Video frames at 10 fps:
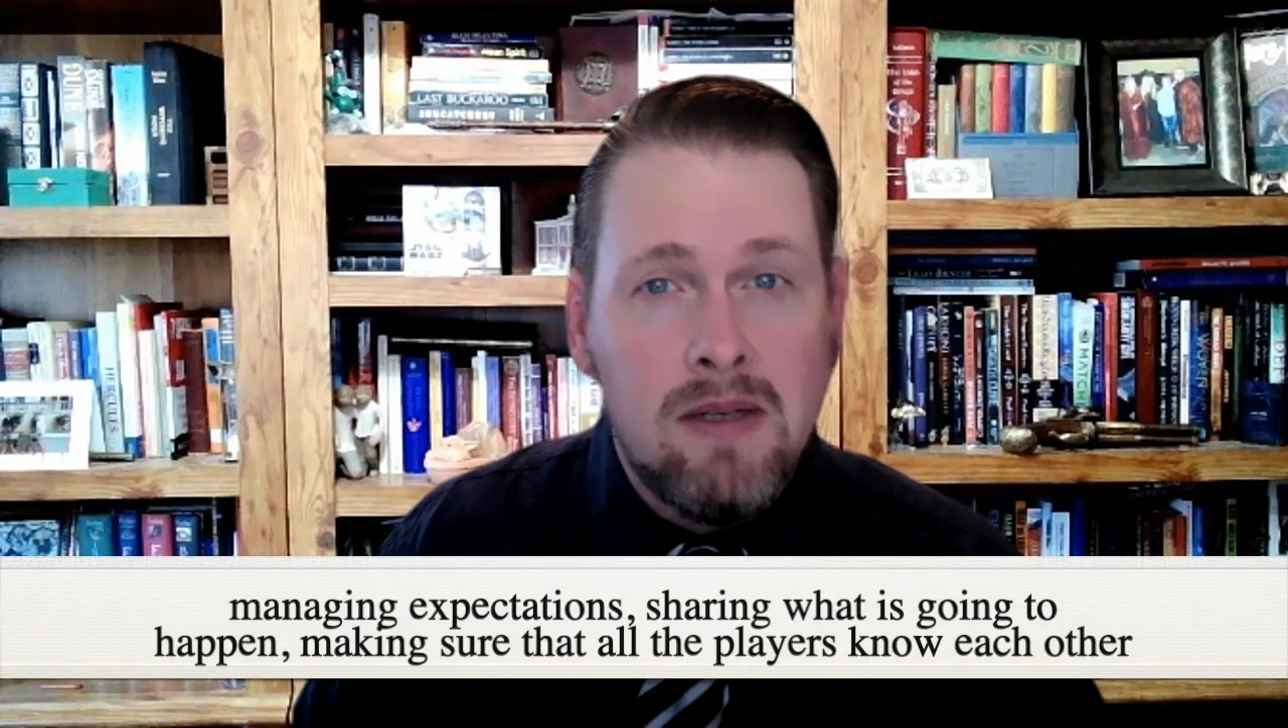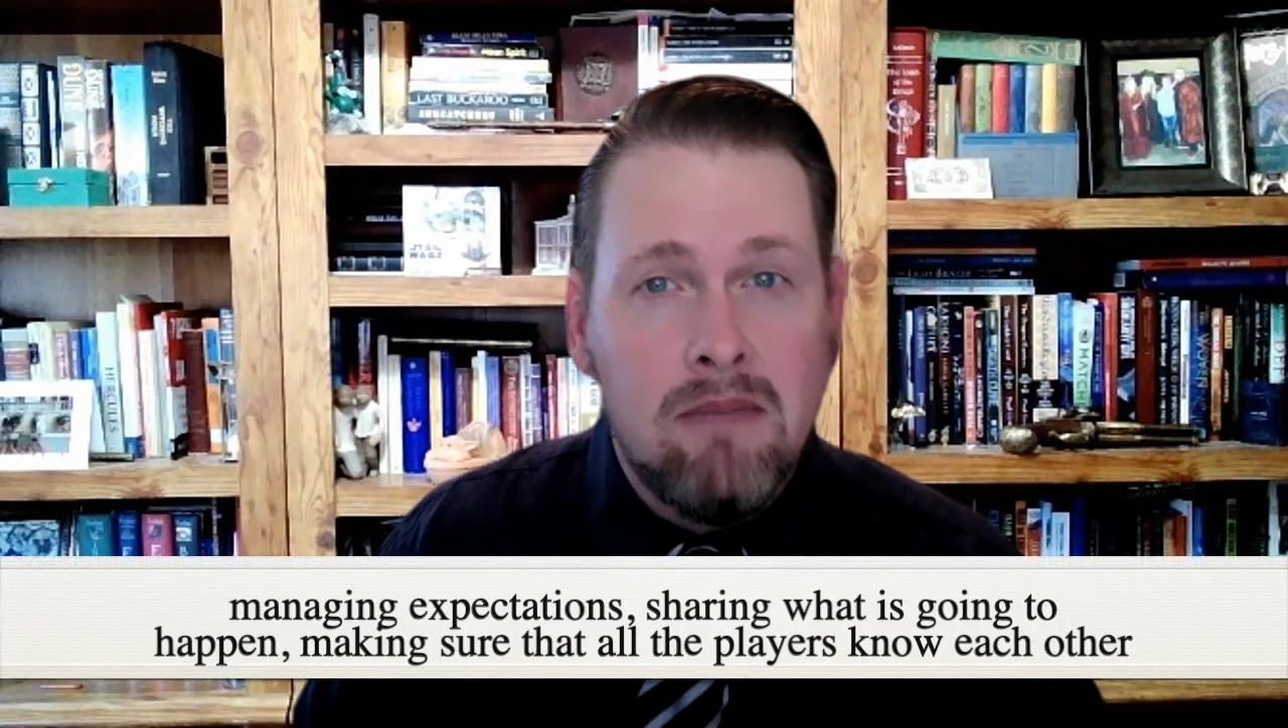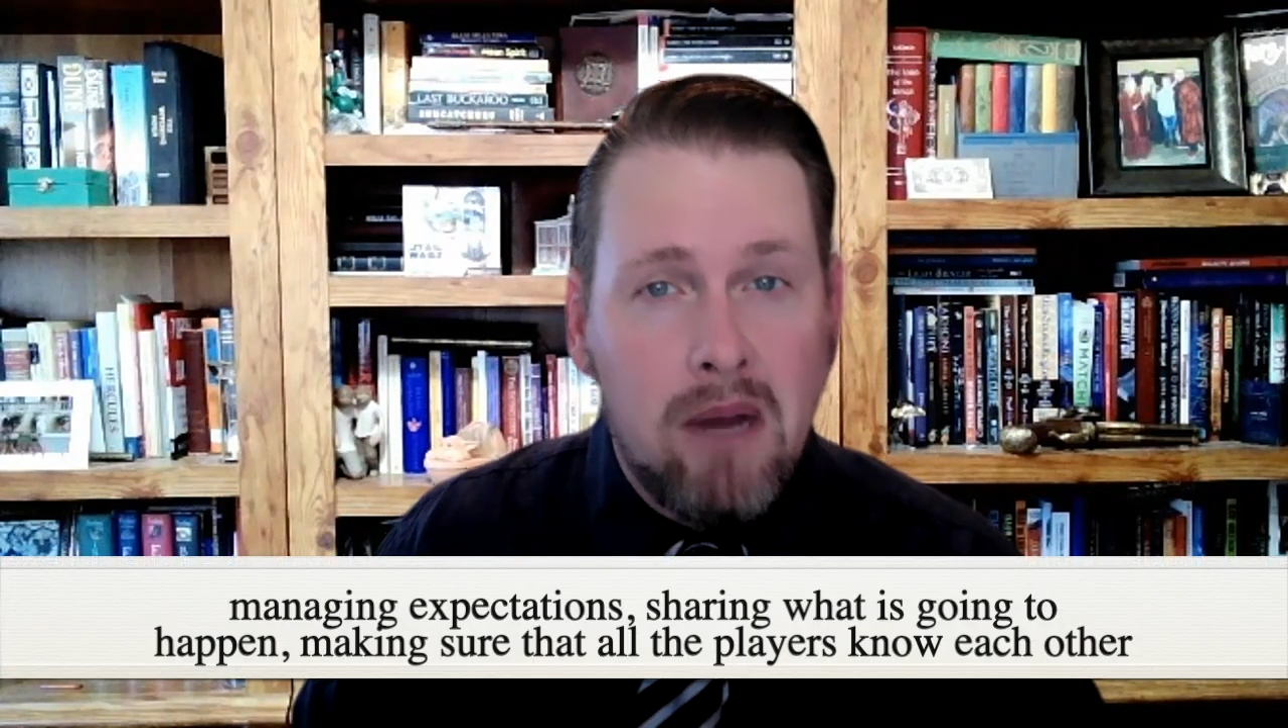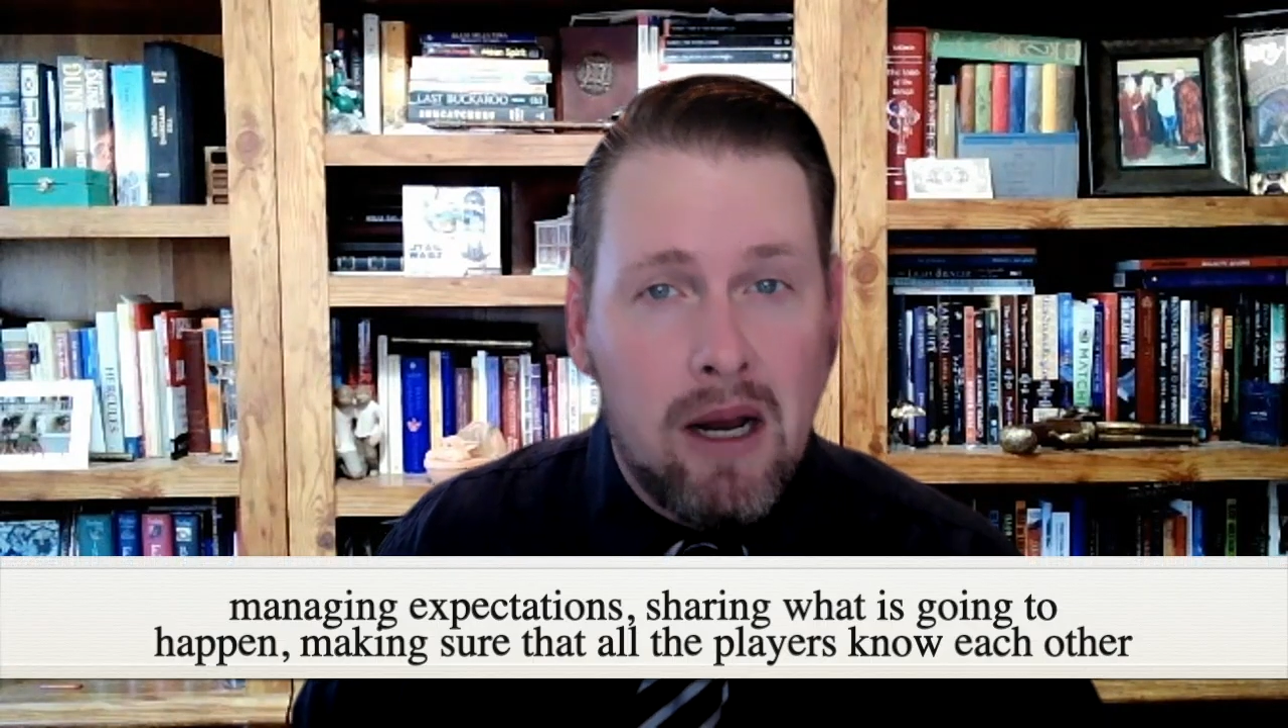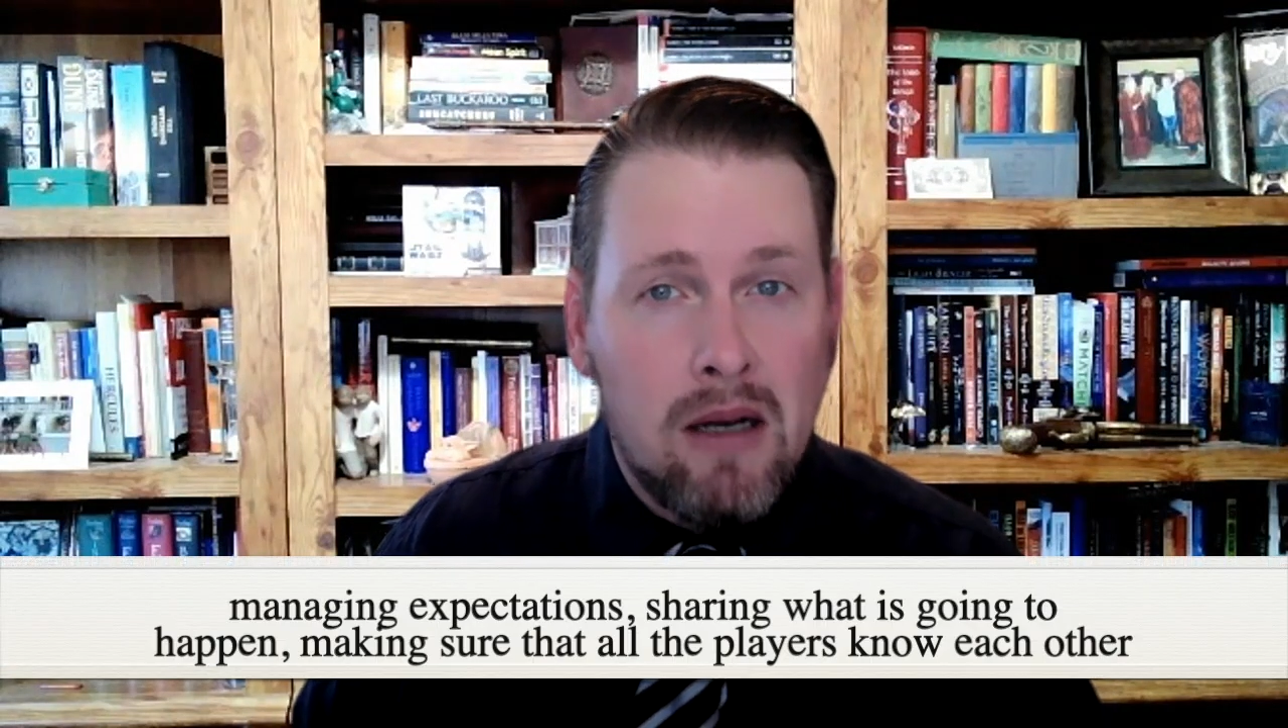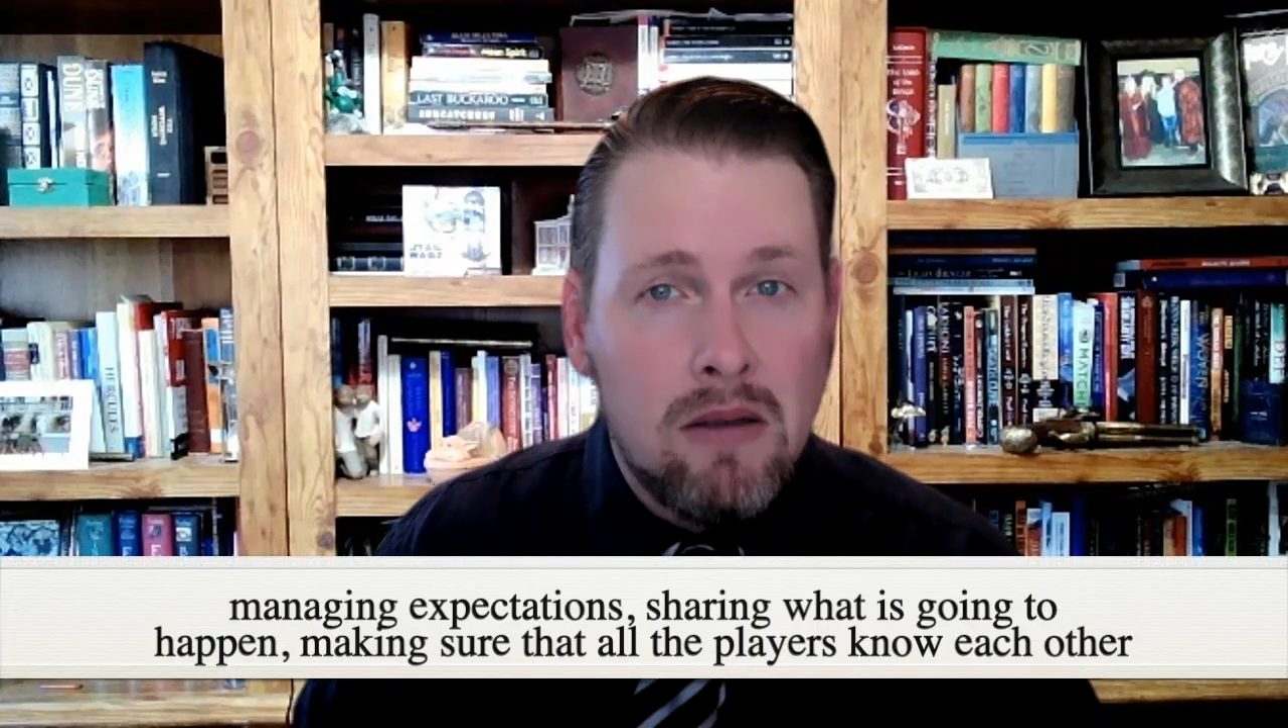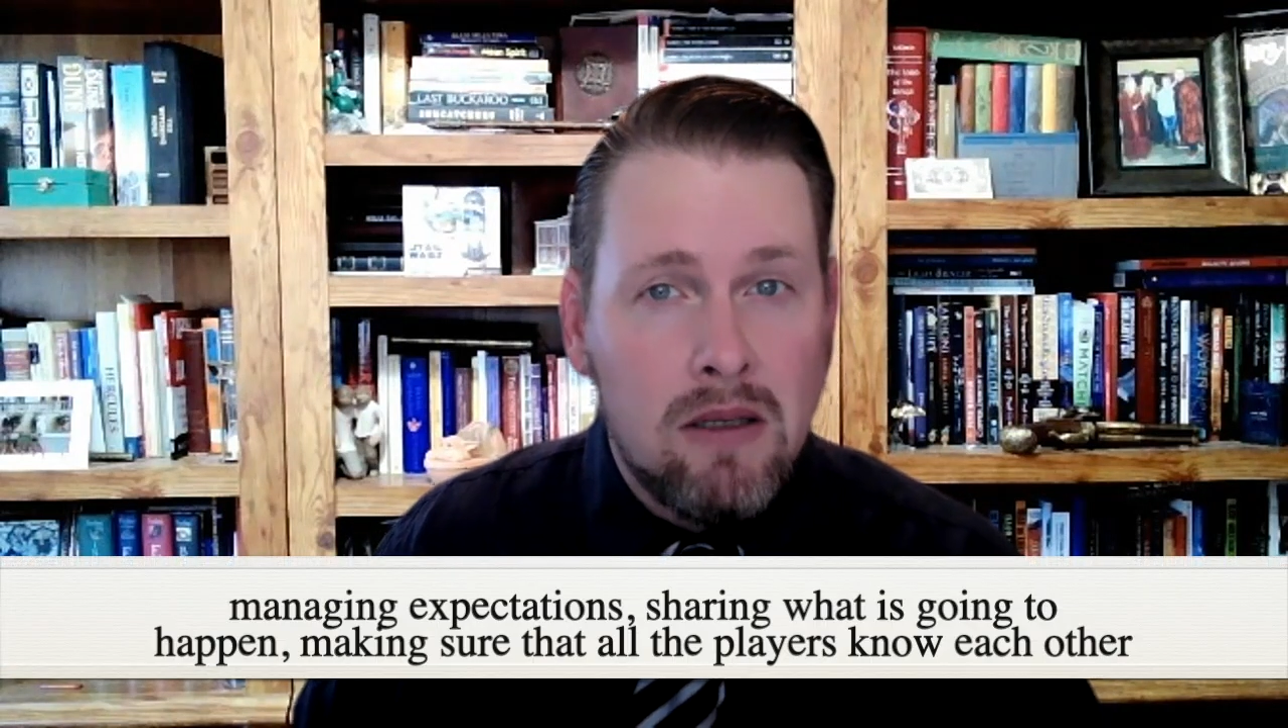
managing